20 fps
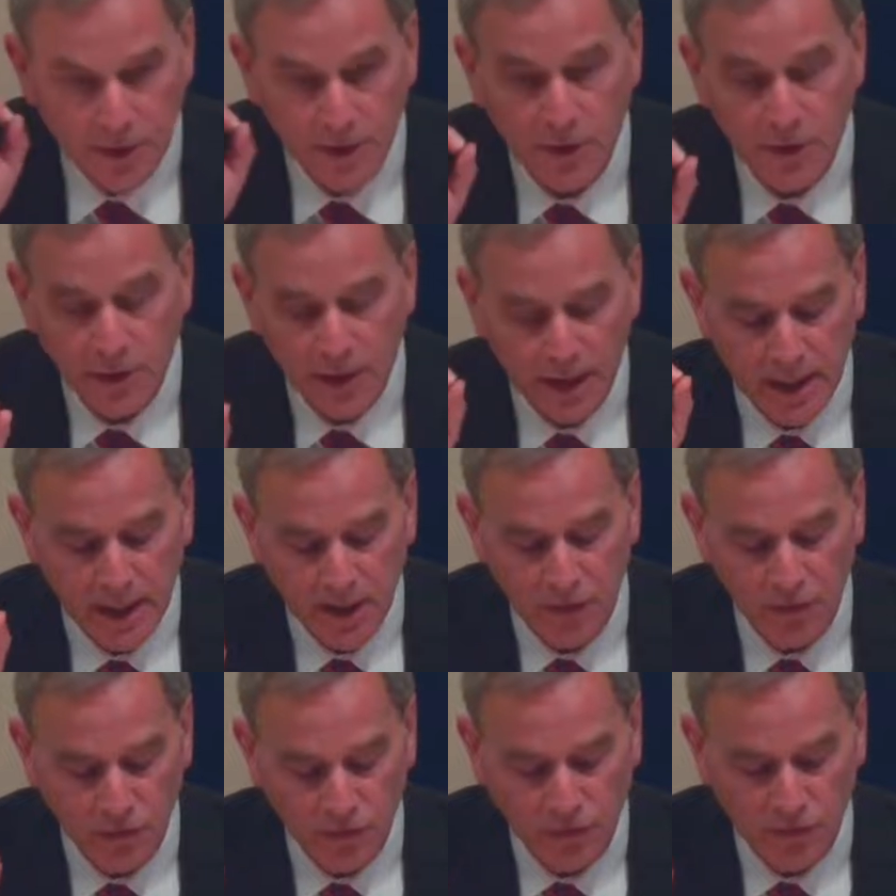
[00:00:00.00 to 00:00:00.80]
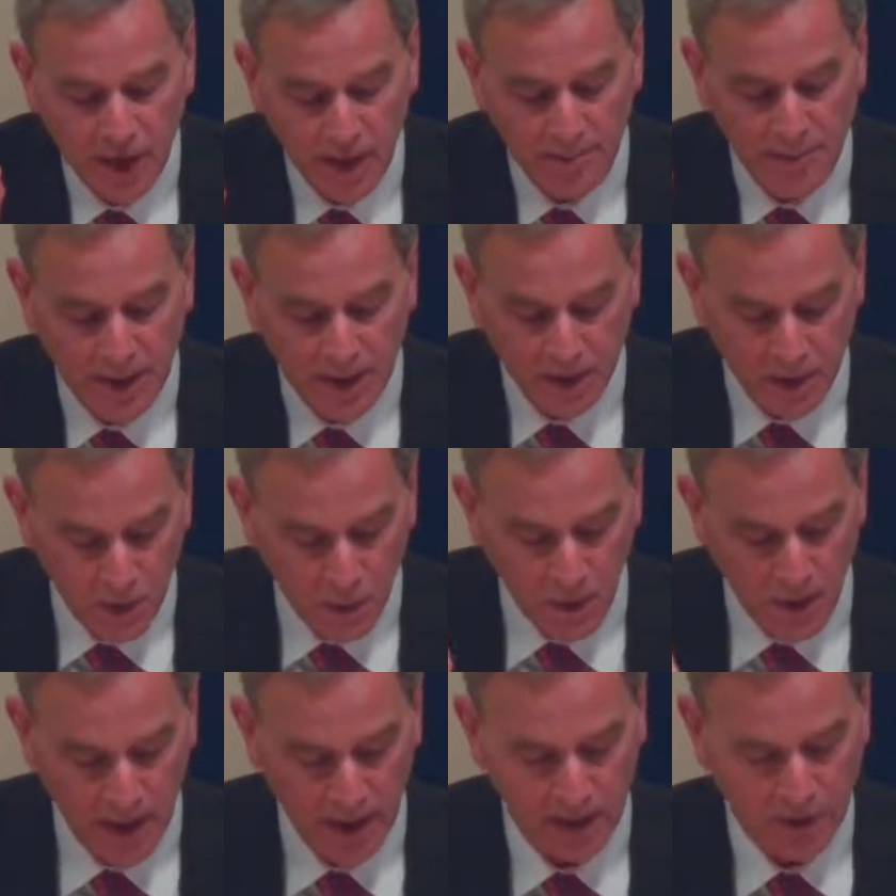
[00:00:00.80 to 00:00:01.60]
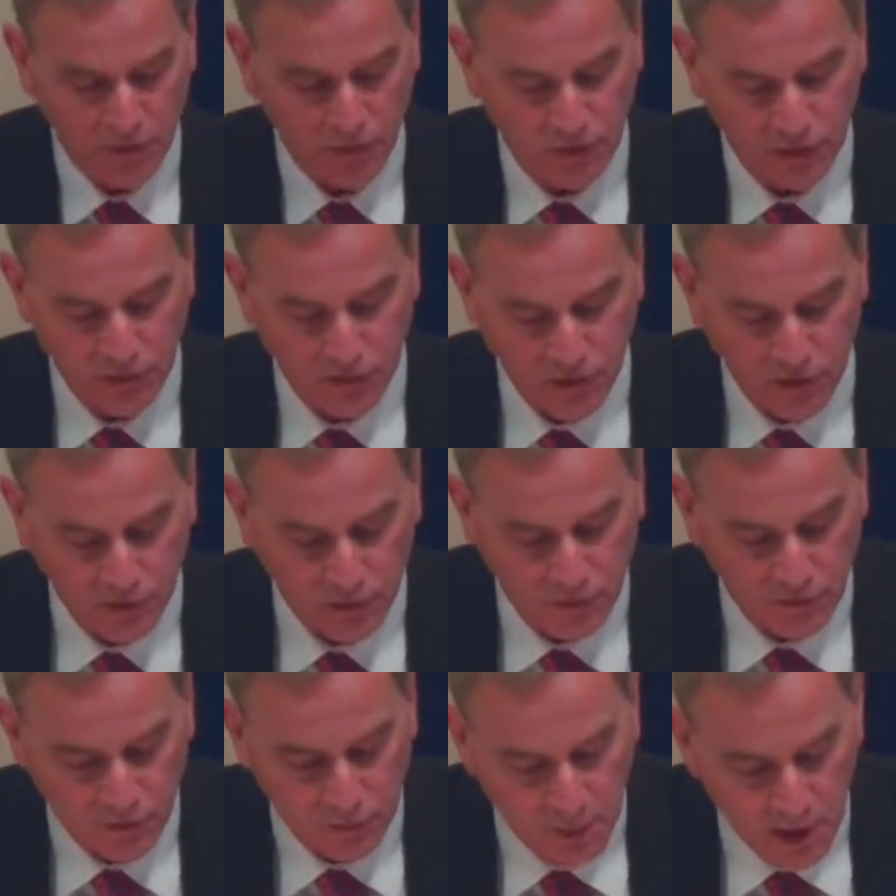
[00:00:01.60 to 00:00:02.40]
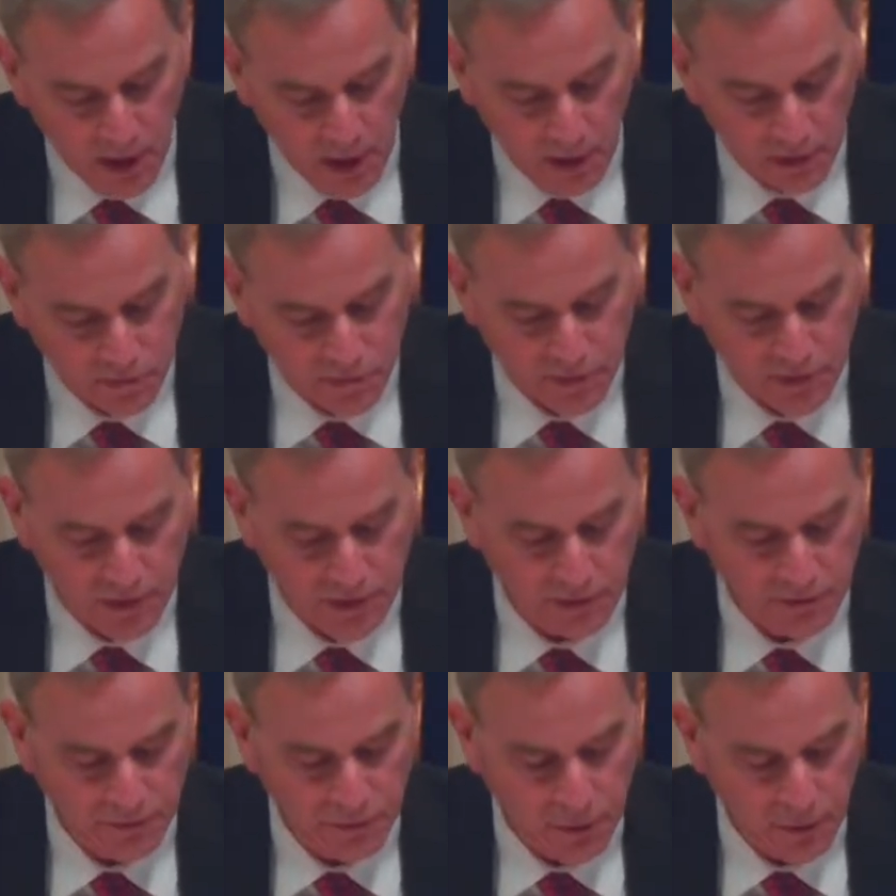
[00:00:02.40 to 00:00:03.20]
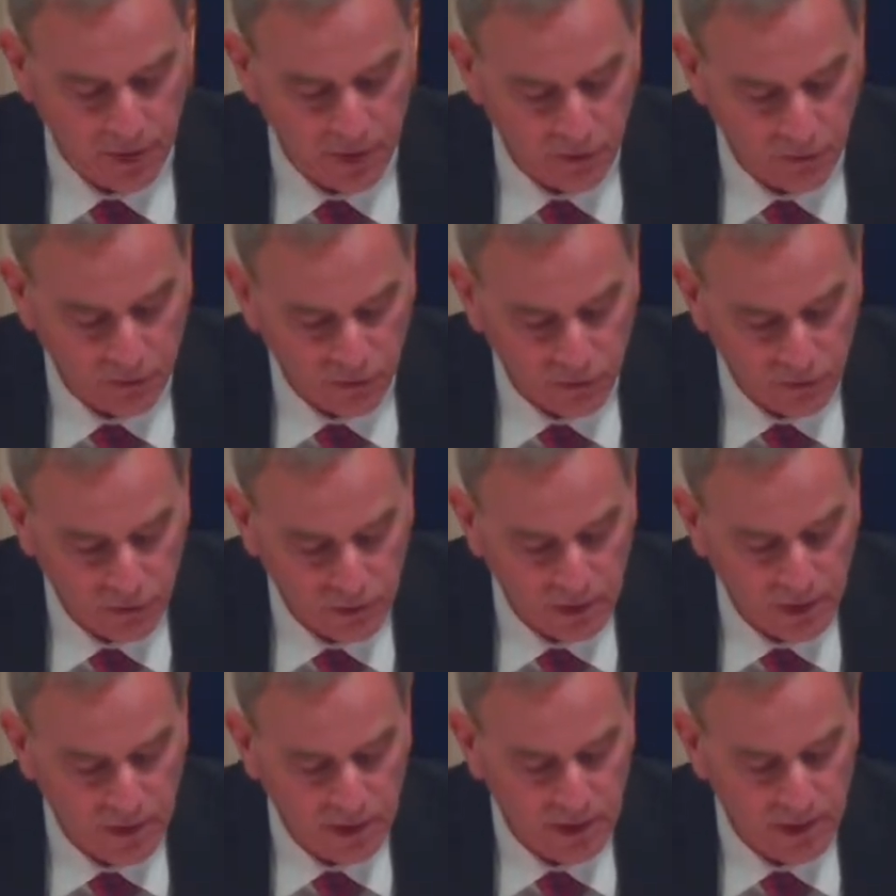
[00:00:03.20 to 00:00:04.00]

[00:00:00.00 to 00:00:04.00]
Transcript: There is a better way, says our small, still voice,